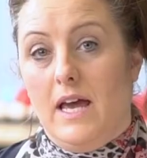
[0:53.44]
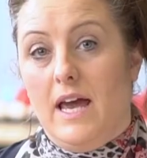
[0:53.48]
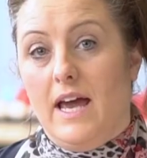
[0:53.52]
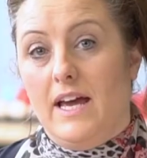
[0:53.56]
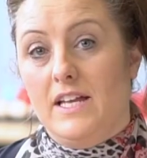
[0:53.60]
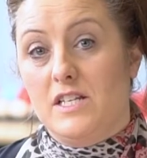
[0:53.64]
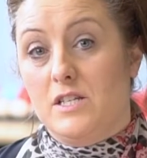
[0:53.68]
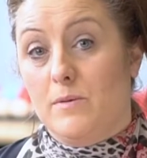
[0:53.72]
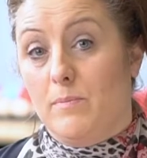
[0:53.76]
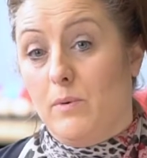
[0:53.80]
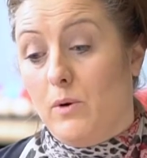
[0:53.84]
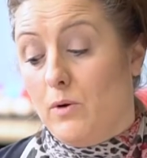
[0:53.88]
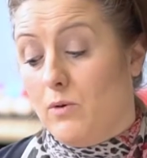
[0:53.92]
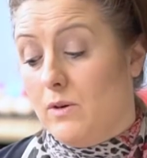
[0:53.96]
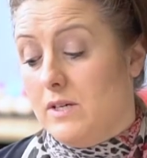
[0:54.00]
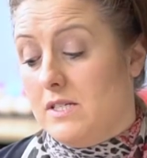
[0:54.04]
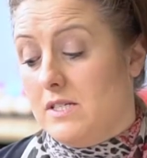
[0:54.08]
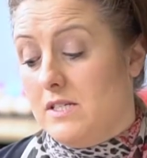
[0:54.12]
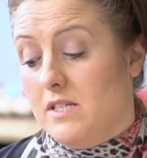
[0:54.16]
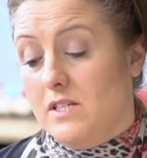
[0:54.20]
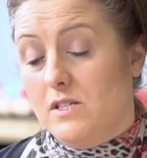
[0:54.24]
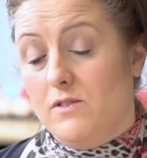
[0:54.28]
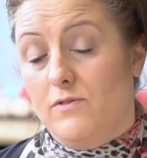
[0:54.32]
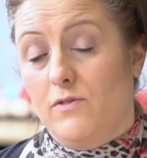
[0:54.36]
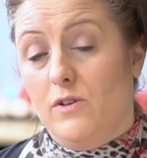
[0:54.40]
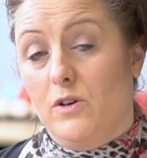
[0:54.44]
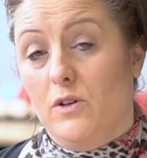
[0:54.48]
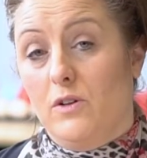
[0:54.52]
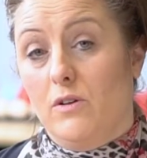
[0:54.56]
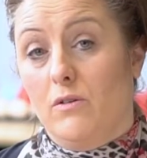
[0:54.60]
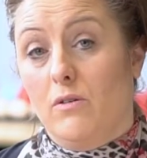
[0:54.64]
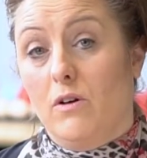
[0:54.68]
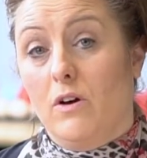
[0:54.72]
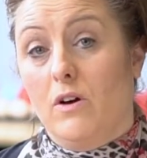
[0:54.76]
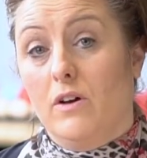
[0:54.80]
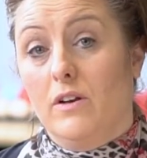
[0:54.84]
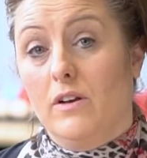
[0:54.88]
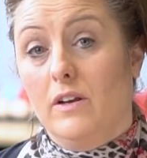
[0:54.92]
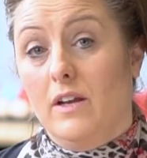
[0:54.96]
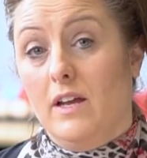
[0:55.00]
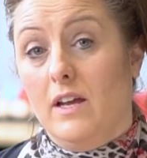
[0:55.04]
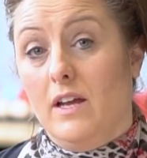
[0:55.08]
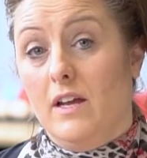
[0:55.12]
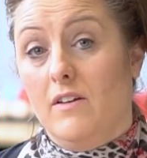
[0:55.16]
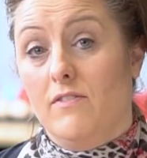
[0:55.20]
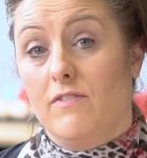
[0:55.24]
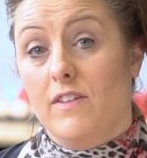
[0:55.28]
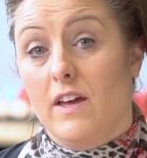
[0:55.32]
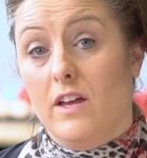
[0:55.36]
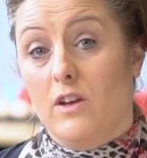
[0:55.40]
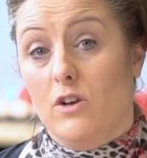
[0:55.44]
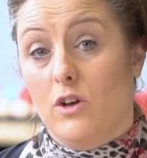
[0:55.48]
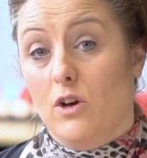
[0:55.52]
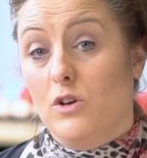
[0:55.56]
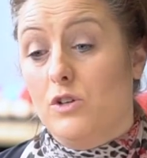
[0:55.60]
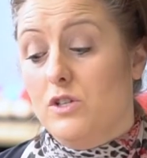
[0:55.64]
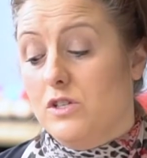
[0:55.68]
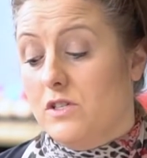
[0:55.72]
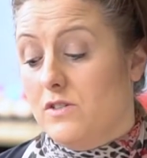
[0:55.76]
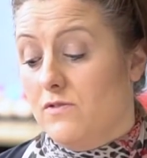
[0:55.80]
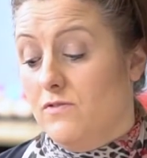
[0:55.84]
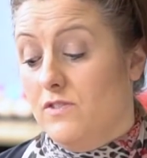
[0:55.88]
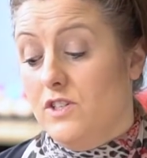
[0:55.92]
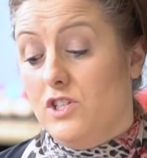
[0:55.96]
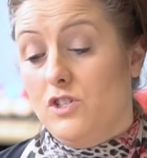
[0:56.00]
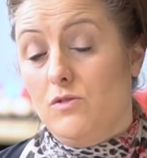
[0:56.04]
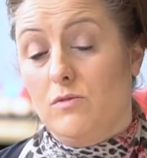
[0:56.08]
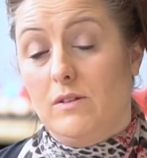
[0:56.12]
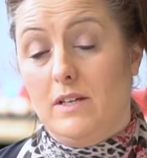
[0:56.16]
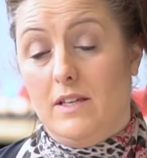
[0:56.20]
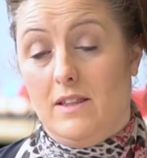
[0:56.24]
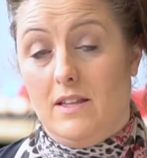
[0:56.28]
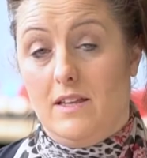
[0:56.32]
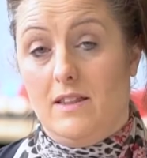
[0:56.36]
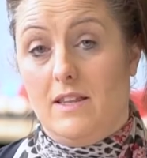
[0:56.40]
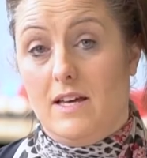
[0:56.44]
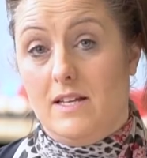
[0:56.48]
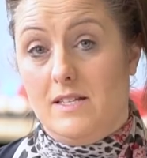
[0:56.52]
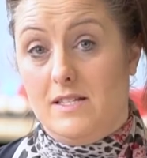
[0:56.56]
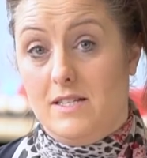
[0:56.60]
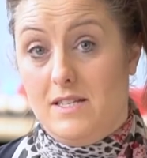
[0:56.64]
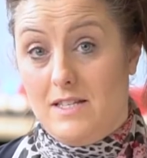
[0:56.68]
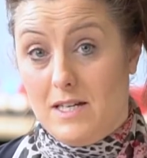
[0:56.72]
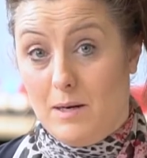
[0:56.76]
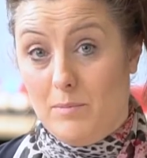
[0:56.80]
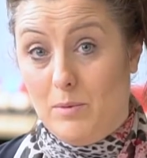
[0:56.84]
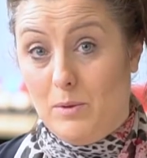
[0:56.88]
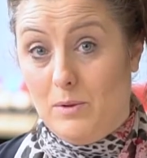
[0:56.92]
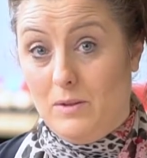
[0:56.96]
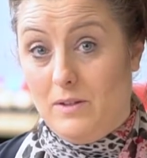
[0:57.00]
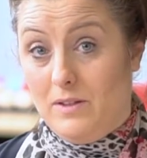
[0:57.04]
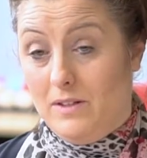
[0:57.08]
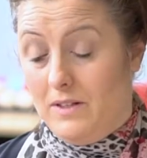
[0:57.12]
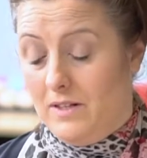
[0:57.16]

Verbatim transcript: And to progress this further on, if they notice visually that that's a double,